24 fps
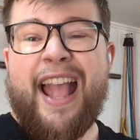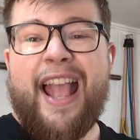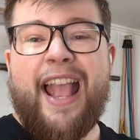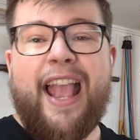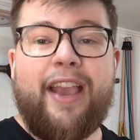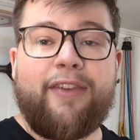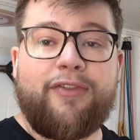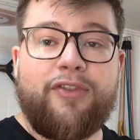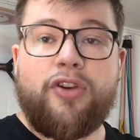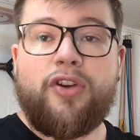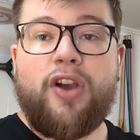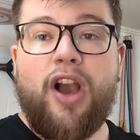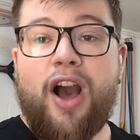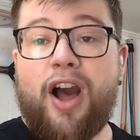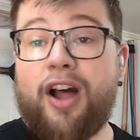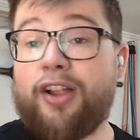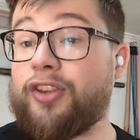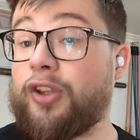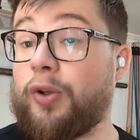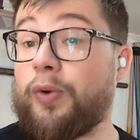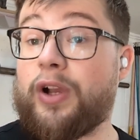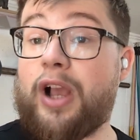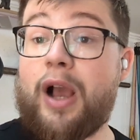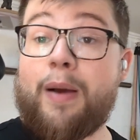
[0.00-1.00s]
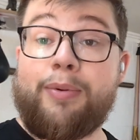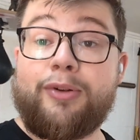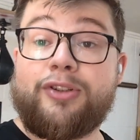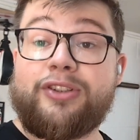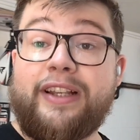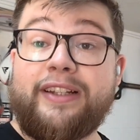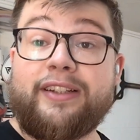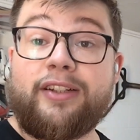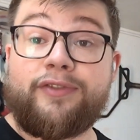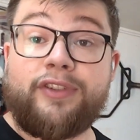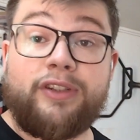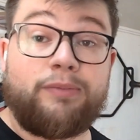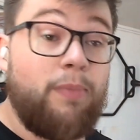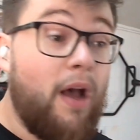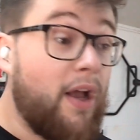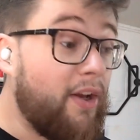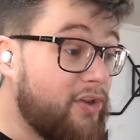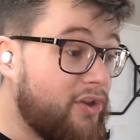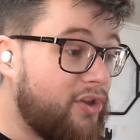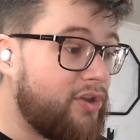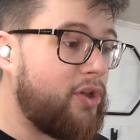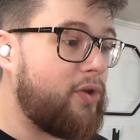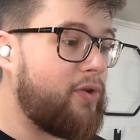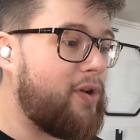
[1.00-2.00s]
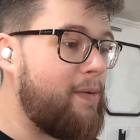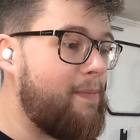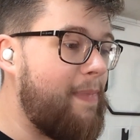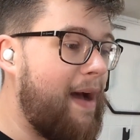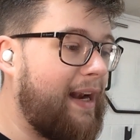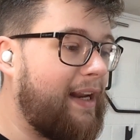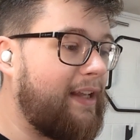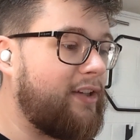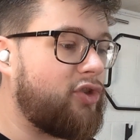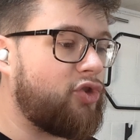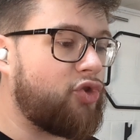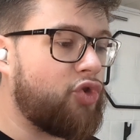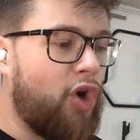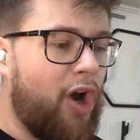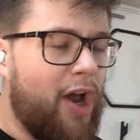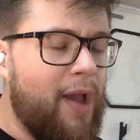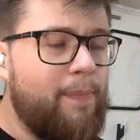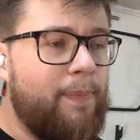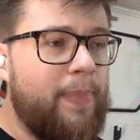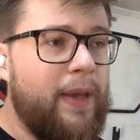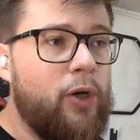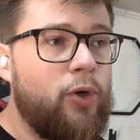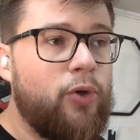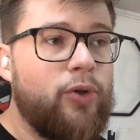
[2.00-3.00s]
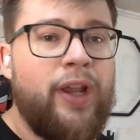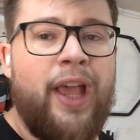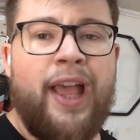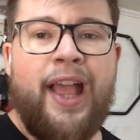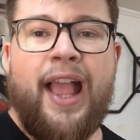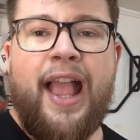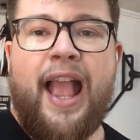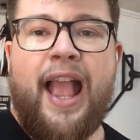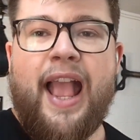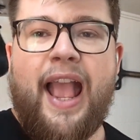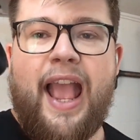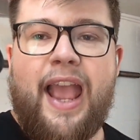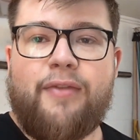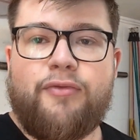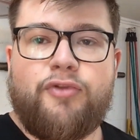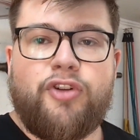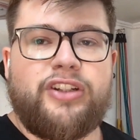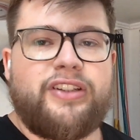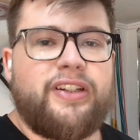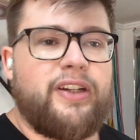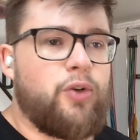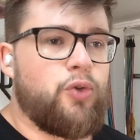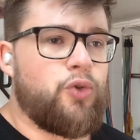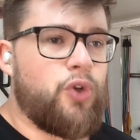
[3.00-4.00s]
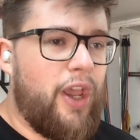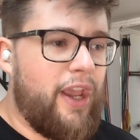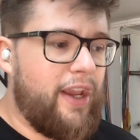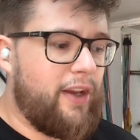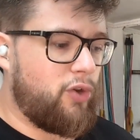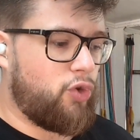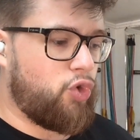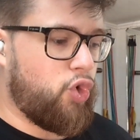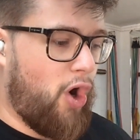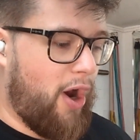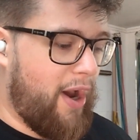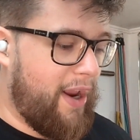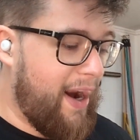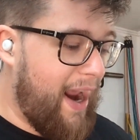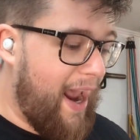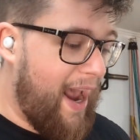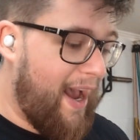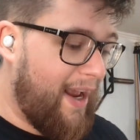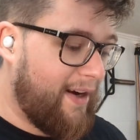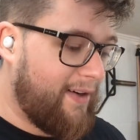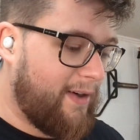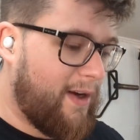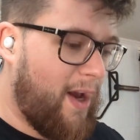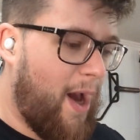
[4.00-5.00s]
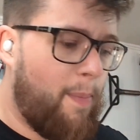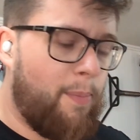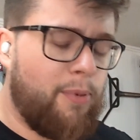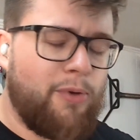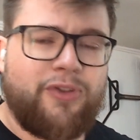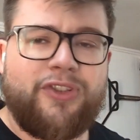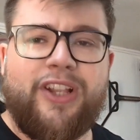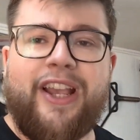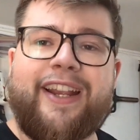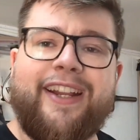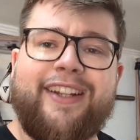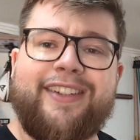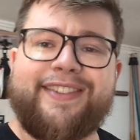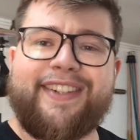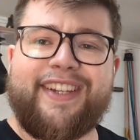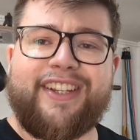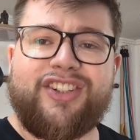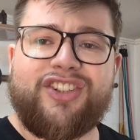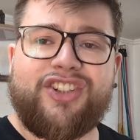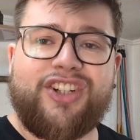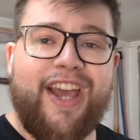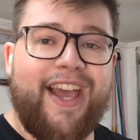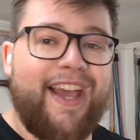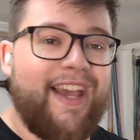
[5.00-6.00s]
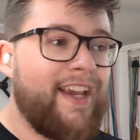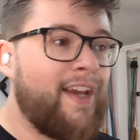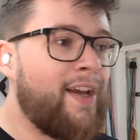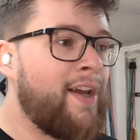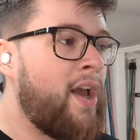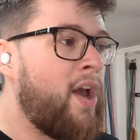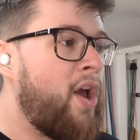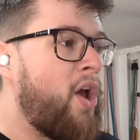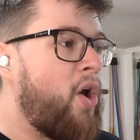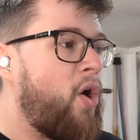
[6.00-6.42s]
If you can't do a couple sets of as much as you can manage, try and build every single day and try and add a couple seconds each day,